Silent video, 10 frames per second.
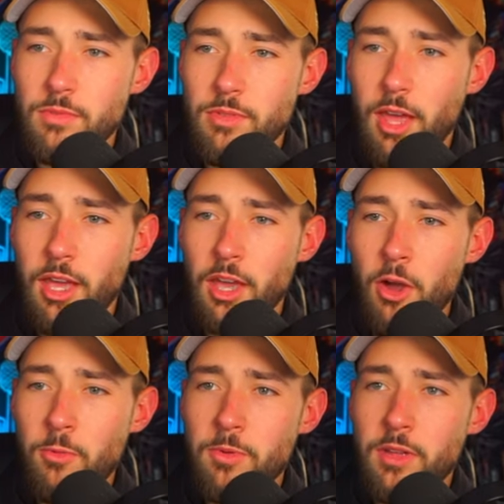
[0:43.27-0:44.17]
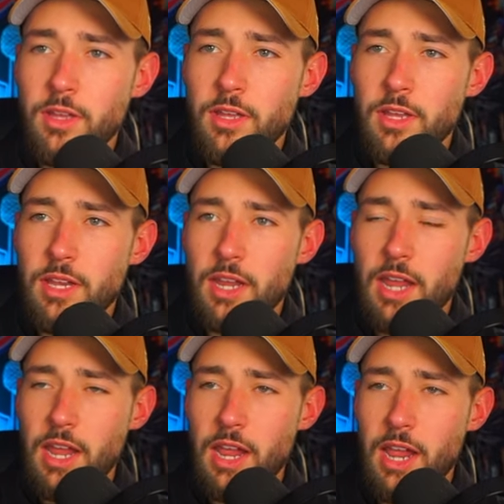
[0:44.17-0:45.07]
There you go.
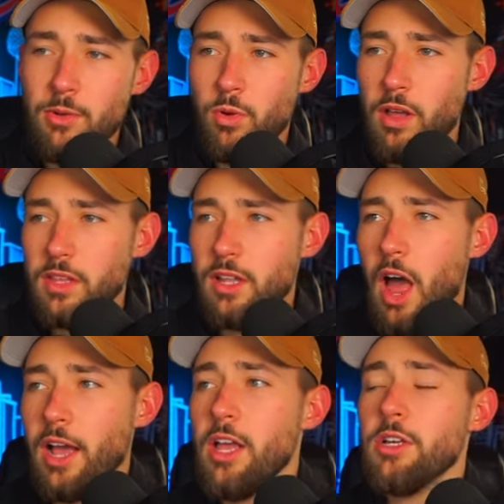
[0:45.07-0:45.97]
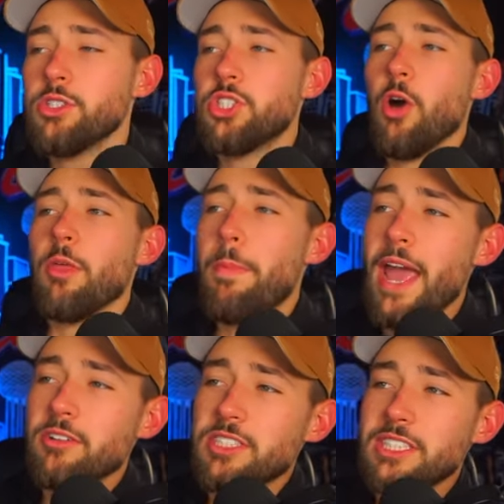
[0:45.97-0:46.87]
And we're on the clock. So the
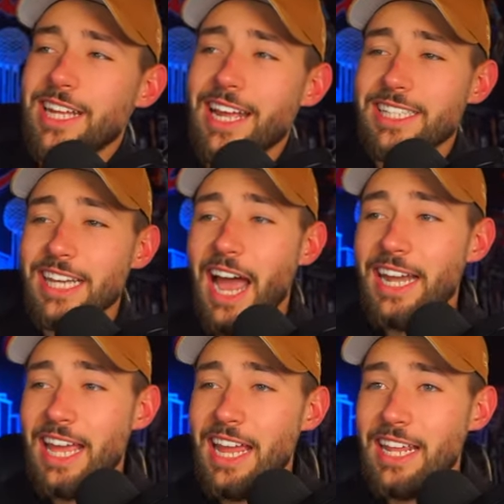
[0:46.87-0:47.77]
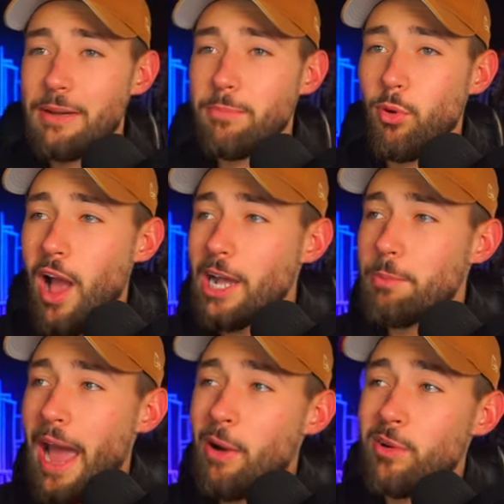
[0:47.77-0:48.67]
Bengals need a tight end in Brock
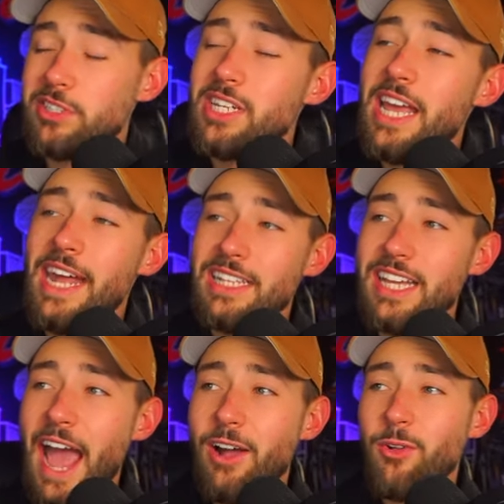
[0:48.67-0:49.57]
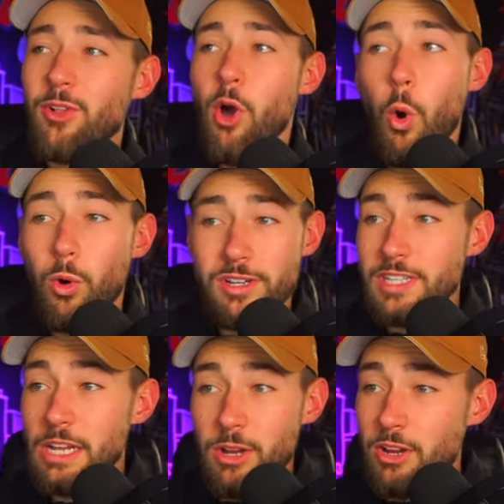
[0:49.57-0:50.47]
Bowers, a tackle, or
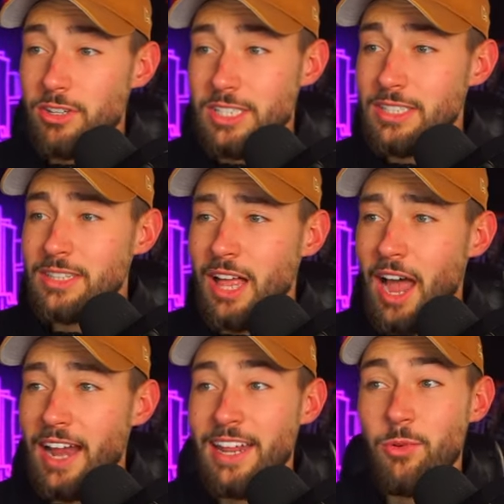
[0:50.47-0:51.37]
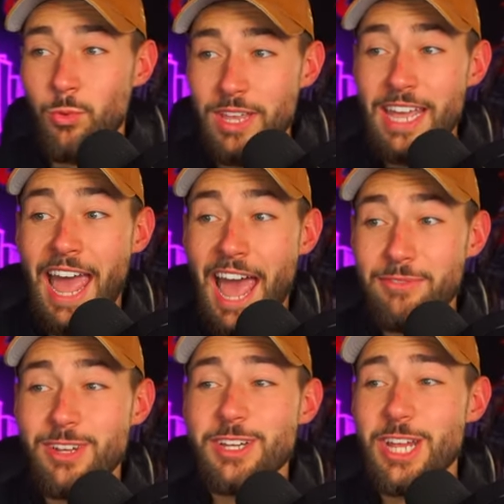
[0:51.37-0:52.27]
interior D-line. And we
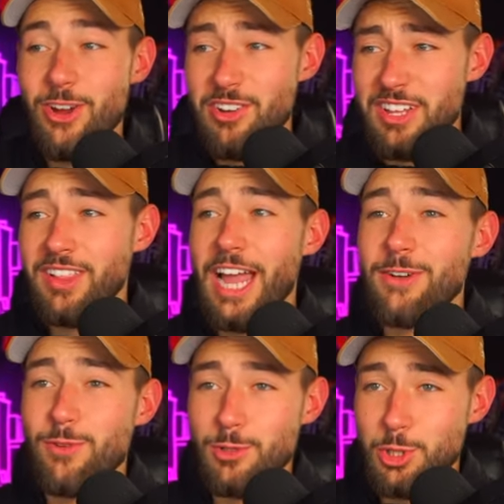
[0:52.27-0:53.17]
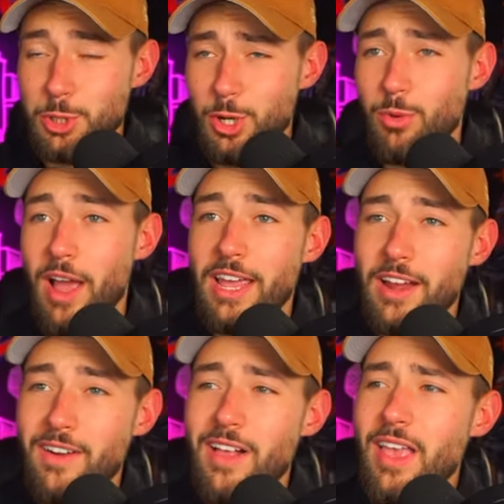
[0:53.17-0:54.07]
have interior D-line for sure right here.